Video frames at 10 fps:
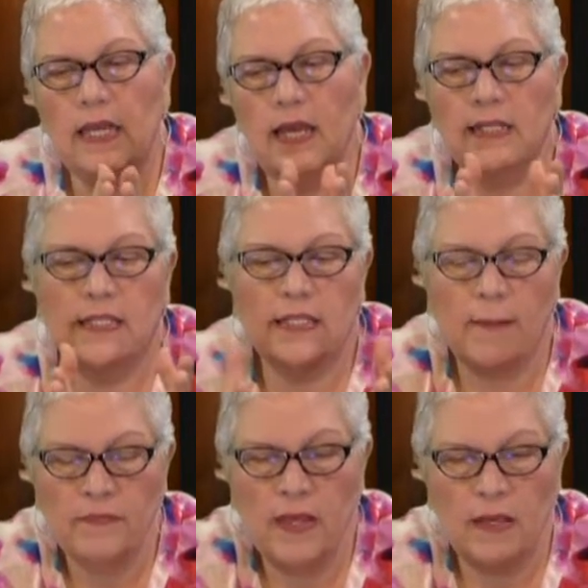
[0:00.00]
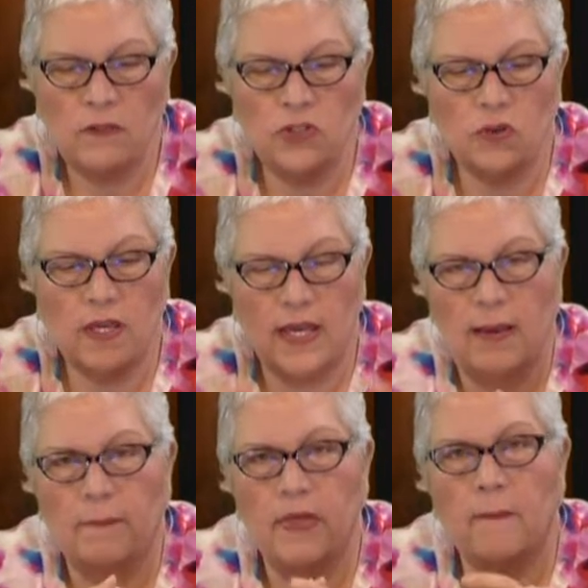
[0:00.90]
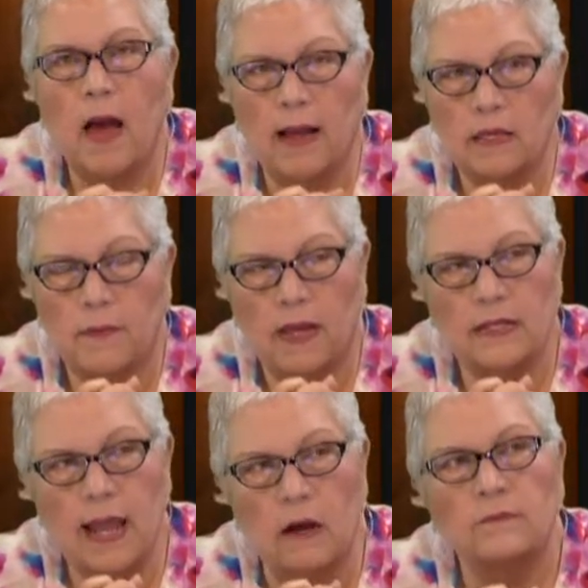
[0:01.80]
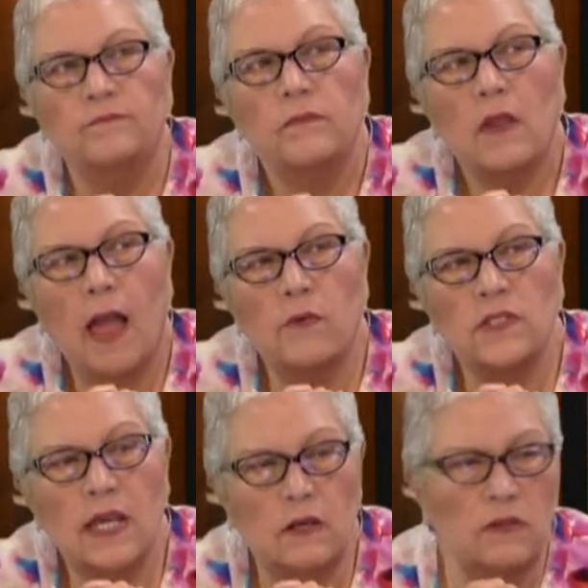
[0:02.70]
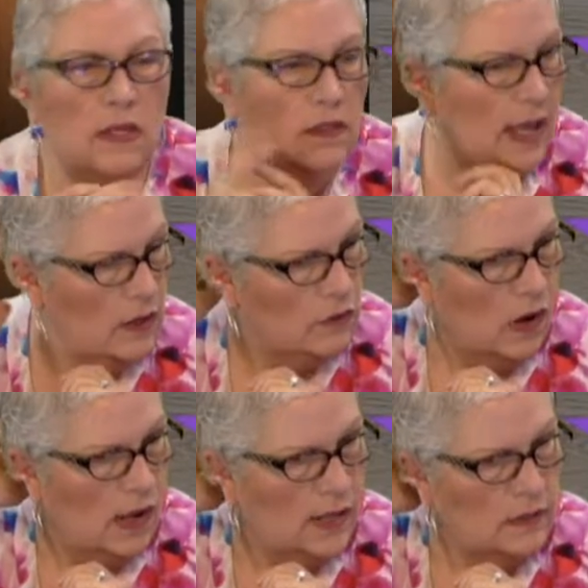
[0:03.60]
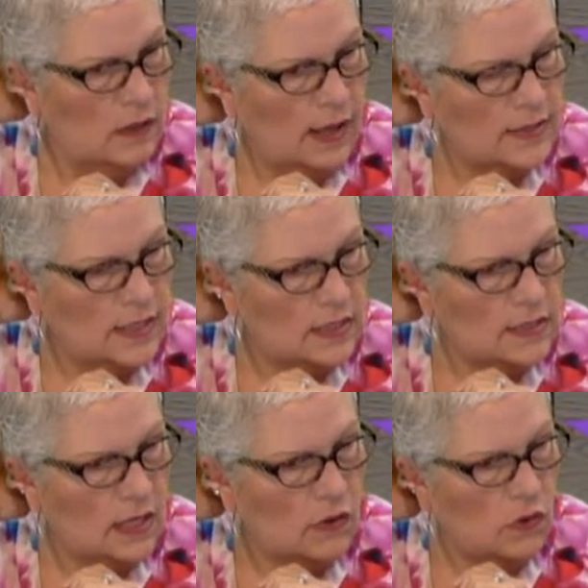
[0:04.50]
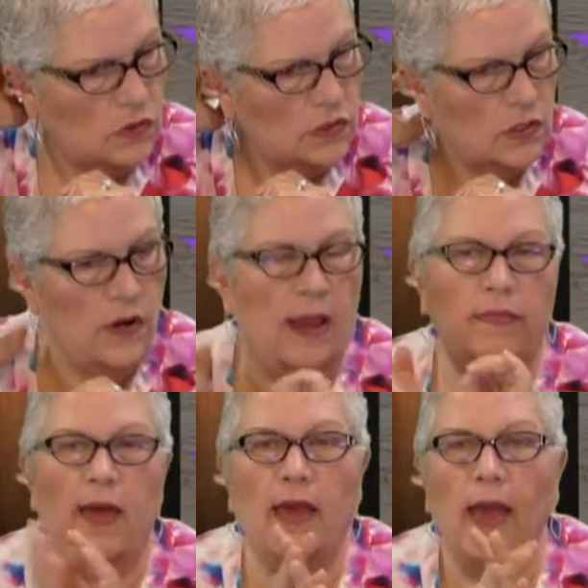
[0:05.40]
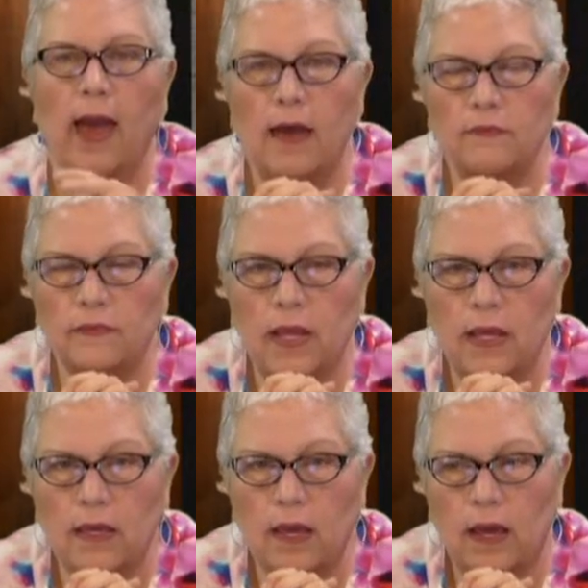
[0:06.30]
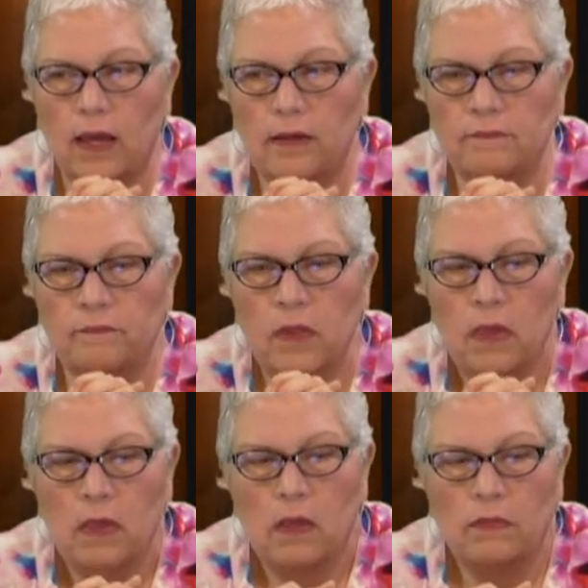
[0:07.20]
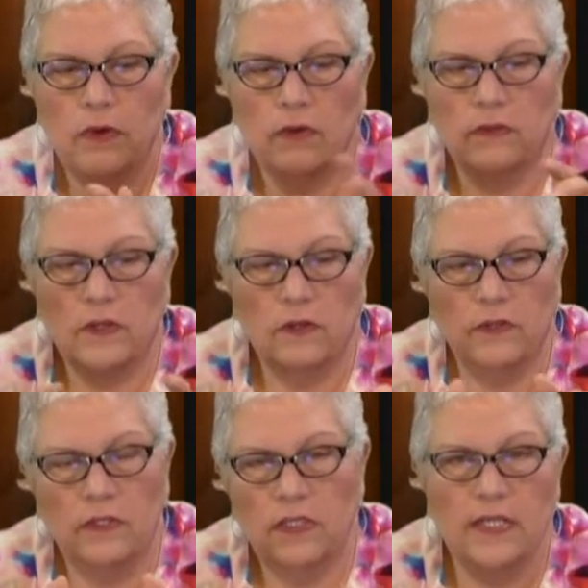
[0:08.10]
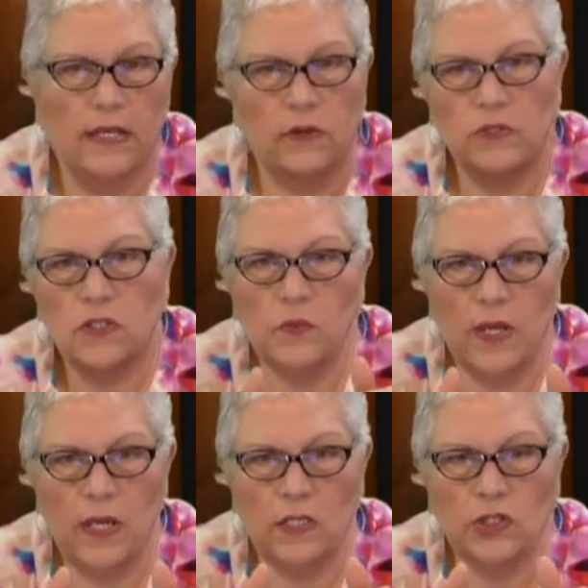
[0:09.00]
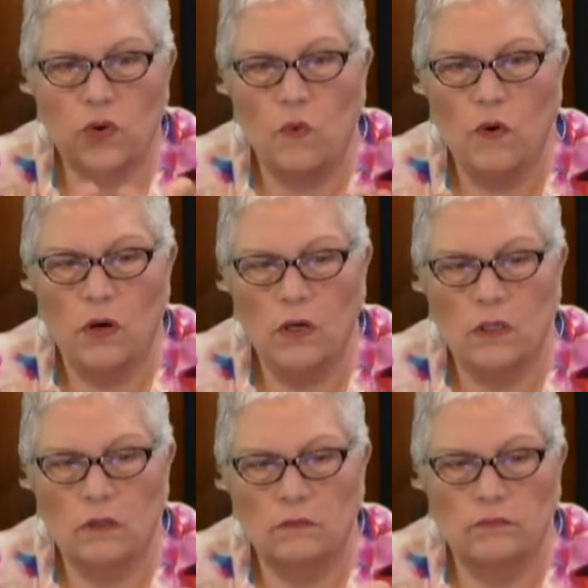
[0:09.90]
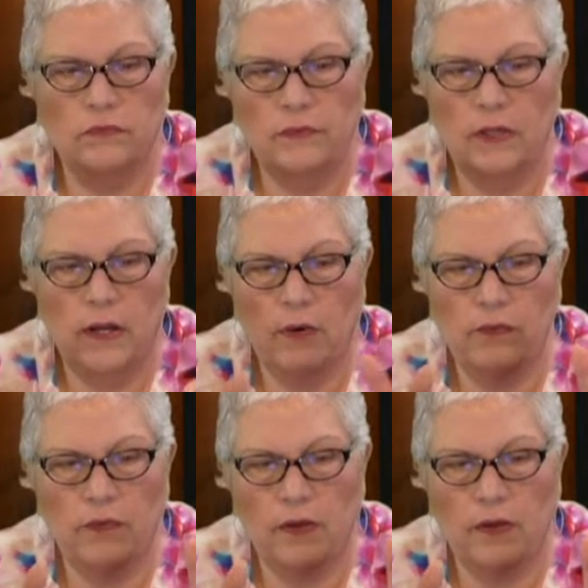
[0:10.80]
It's something to keep them occupied. Now, I will tell you that later on, as kids get older and they have like their Nintendo Switch, or, you know,